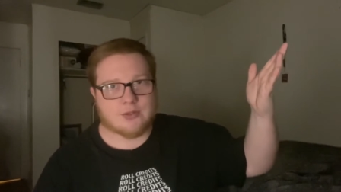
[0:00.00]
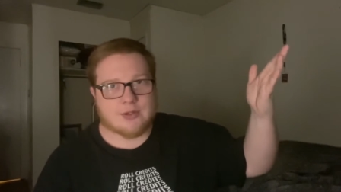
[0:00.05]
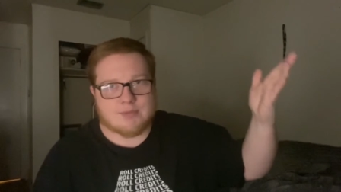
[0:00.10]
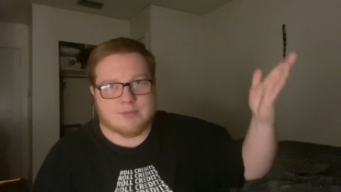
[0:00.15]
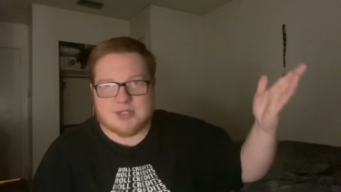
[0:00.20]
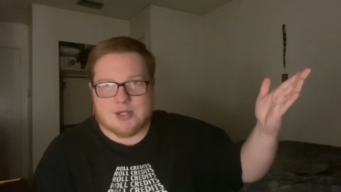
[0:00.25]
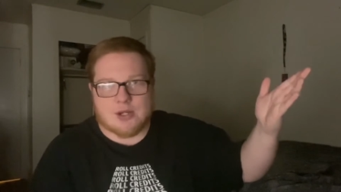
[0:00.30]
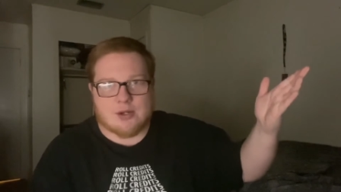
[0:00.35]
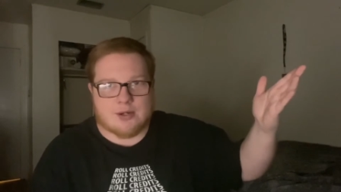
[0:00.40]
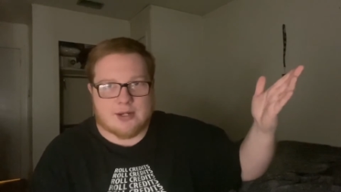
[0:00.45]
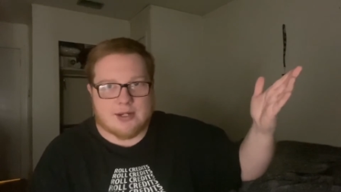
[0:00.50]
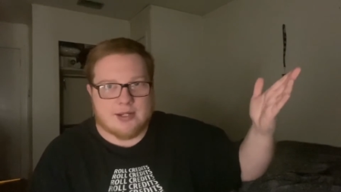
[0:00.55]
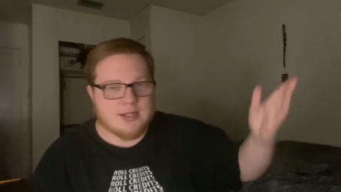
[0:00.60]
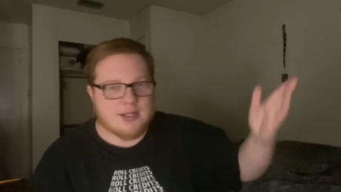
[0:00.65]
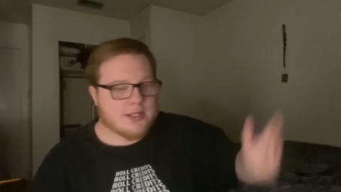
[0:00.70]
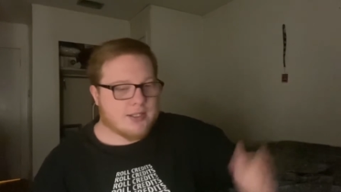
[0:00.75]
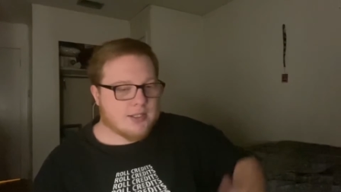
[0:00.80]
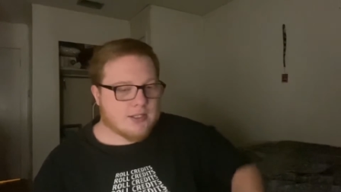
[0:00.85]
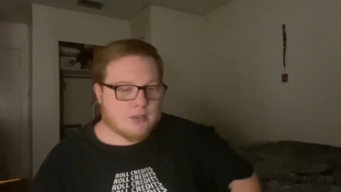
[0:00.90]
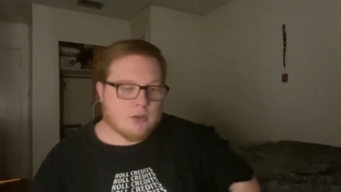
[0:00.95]
I'm sorry.
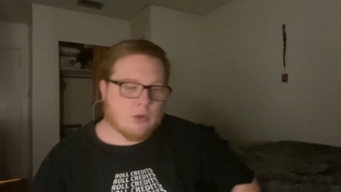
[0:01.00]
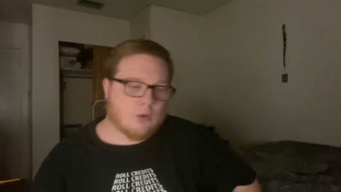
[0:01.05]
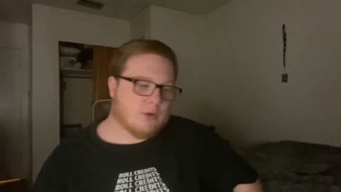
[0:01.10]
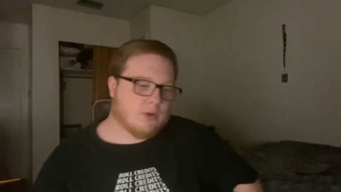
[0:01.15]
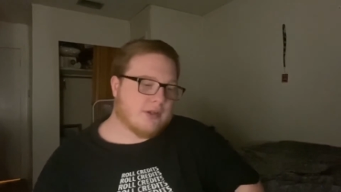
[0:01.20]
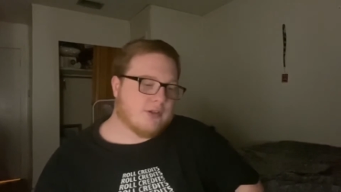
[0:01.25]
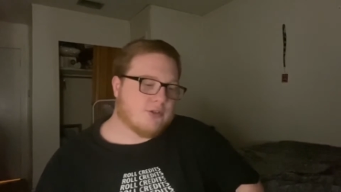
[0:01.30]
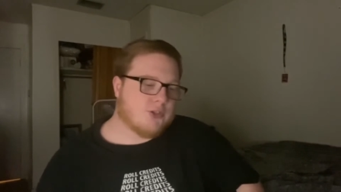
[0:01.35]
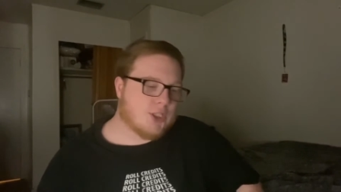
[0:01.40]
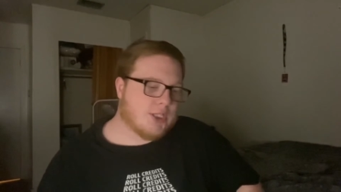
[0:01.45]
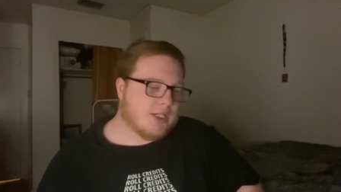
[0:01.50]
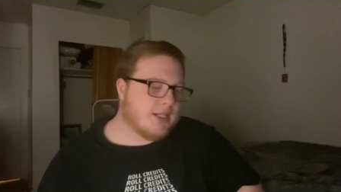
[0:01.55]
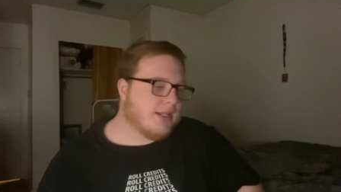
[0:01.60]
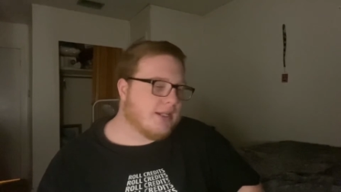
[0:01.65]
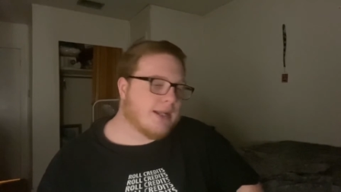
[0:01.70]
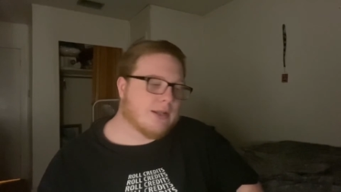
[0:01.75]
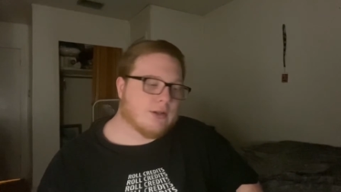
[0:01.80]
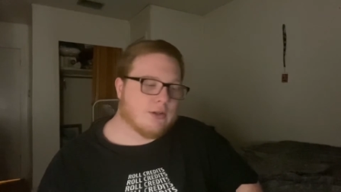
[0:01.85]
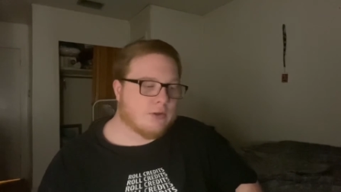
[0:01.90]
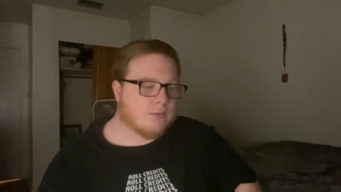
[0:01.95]
Or she.
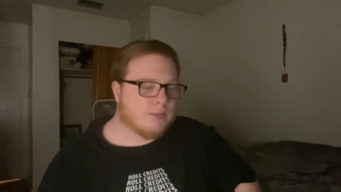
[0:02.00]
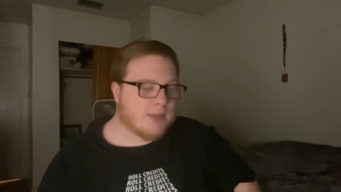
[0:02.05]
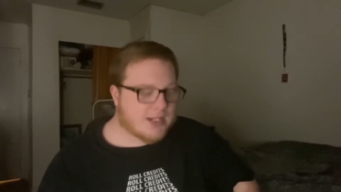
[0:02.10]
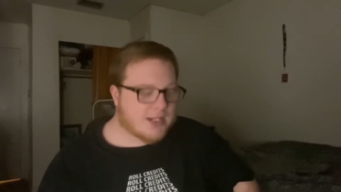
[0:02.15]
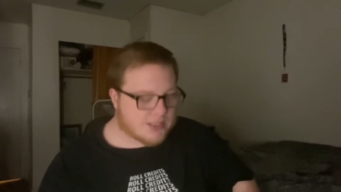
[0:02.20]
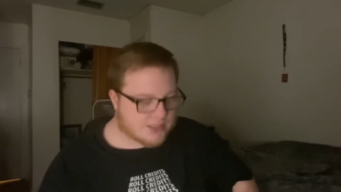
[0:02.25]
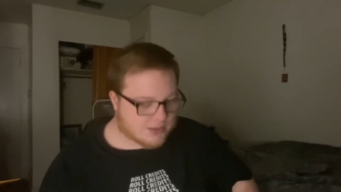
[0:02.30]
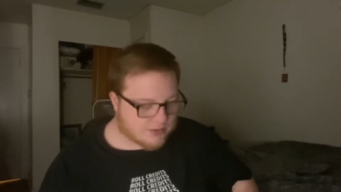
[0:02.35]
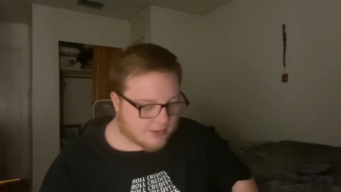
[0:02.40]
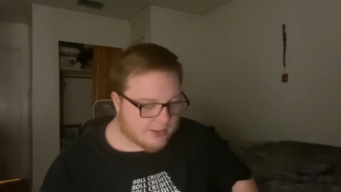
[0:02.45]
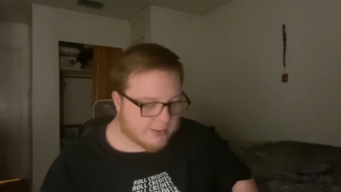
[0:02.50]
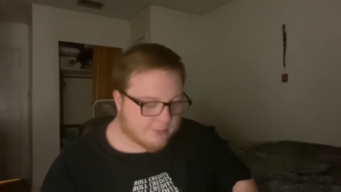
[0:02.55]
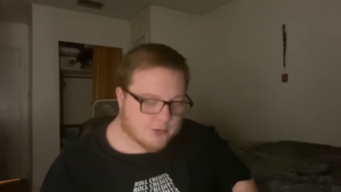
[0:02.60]
I don't know. Bikes don't have